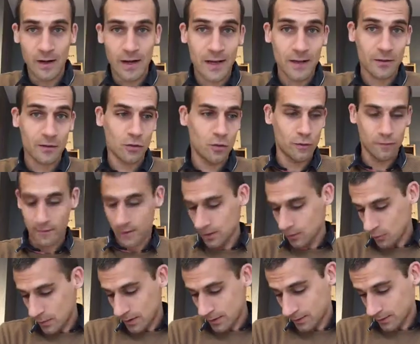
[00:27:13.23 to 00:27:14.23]
last cuvée,
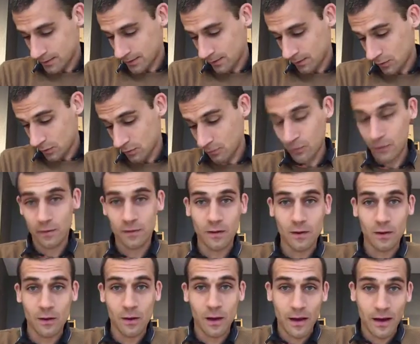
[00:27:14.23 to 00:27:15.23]
well, it's
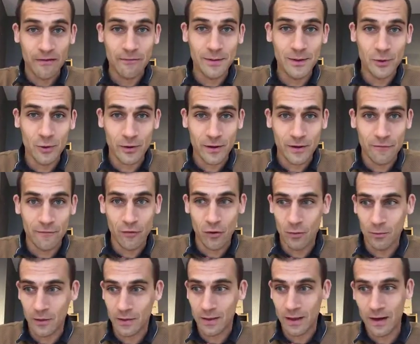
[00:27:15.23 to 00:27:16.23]
almost, I've been talking for
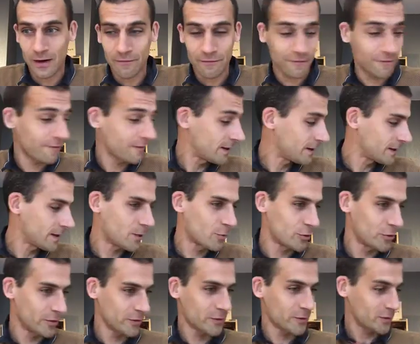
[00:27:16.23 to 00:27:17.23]
almost half an
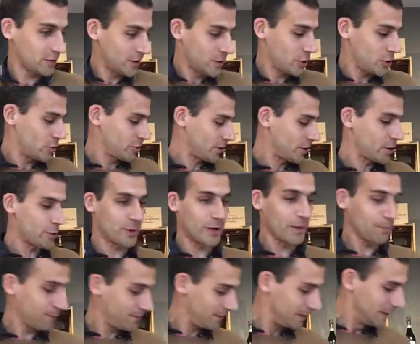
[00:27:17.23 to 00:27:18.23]
hour, so I should hurry
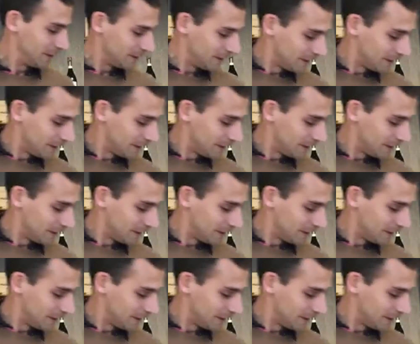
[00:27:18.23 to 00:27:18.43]
up.